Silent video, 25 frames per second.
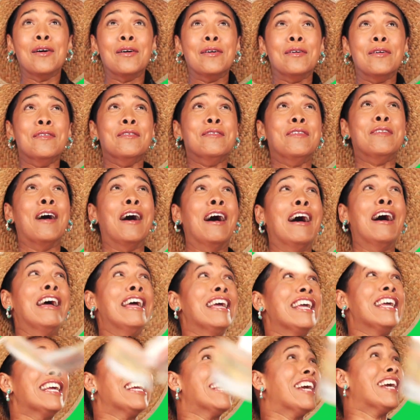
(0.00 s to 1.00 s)
through the
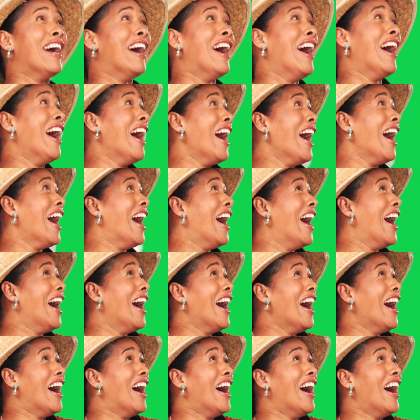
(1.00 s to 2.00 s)
ages.
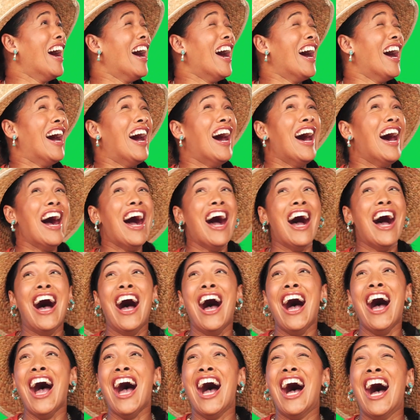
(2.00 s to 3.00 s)
Hypergamy is not
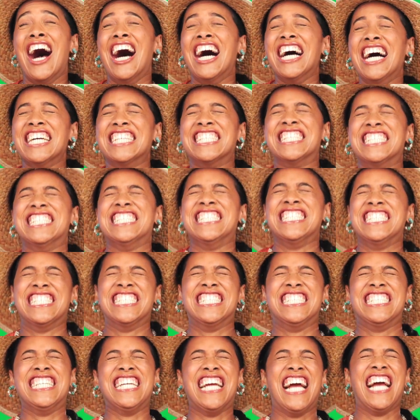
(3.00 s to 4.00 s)
some
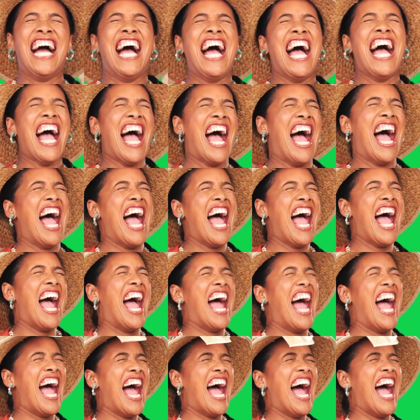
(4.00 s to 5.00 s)
new-fangled
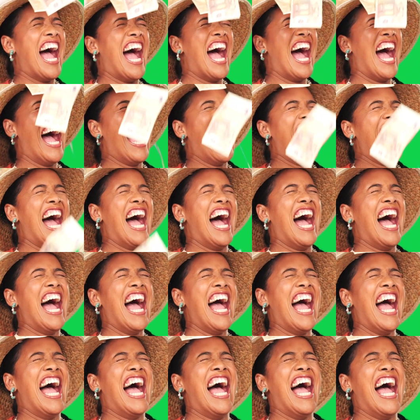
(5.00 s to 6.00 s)
concept
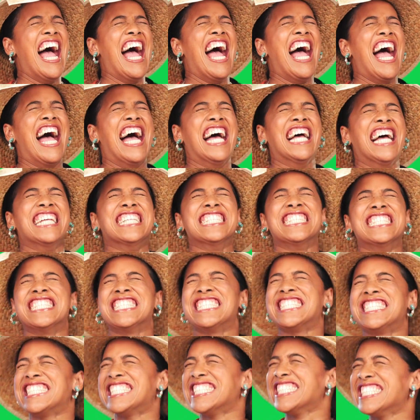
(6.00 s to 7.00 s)
concocted by
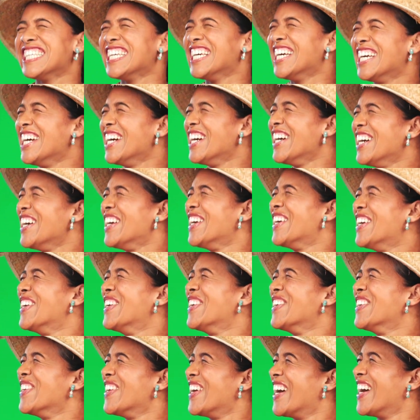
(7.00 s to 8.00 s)
Instagram
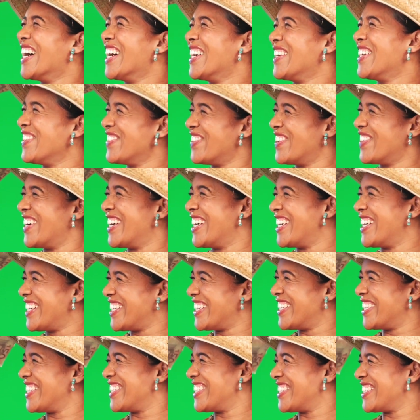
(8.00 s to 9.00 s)
influencers or
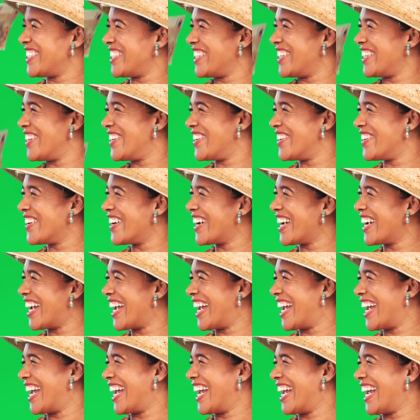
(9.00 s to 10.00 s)
dating app
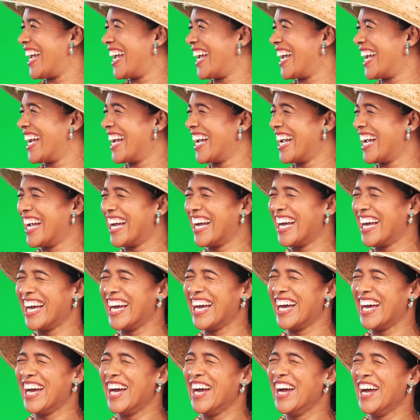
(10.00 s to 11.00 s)
developers. Oh
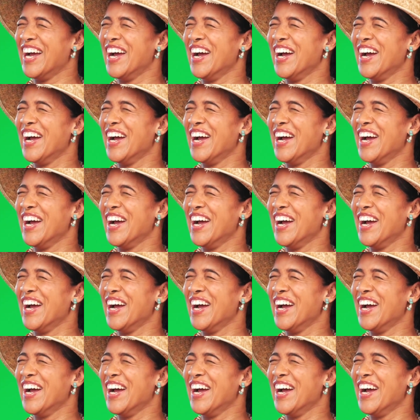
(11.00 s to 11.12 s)
no,